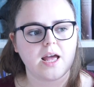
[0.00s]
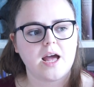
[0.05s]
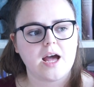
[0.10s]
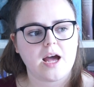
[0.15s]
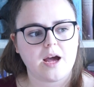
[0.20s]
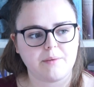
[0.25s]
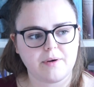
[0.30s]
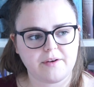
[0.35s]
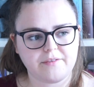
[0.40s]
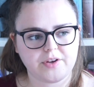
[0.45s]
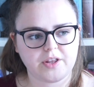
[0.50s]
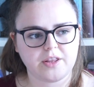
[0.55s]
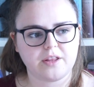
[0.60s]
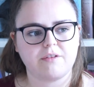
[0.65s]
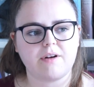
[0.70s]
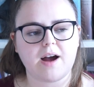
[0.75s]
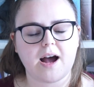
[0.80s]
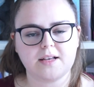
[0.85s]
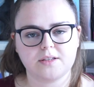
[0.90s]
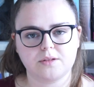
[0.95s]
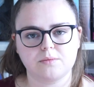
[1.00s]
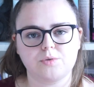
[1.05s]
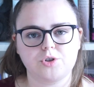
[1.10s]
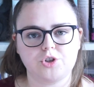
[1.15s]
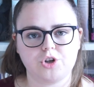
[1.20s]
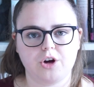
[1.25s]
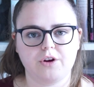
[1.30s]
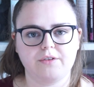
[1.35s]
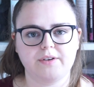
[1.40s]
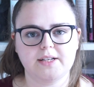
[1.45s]
However, there are some
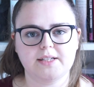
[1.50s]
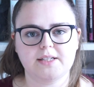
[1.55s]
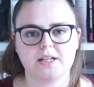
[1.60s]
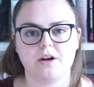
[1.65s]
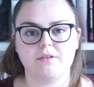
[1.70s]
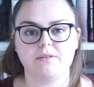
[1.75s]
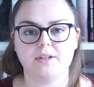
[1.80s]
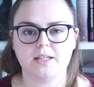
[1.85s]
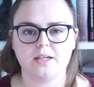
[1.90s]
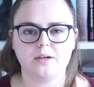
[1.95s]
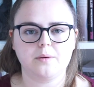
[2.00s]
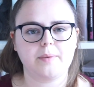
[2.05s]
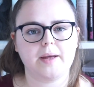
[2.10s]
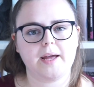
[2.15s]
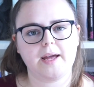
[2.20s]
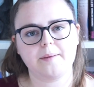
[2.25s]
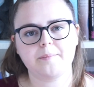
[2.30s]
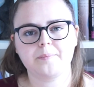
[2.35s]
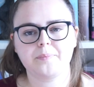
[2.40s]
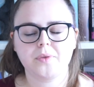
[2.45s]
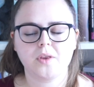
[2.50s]
stories that are a little bit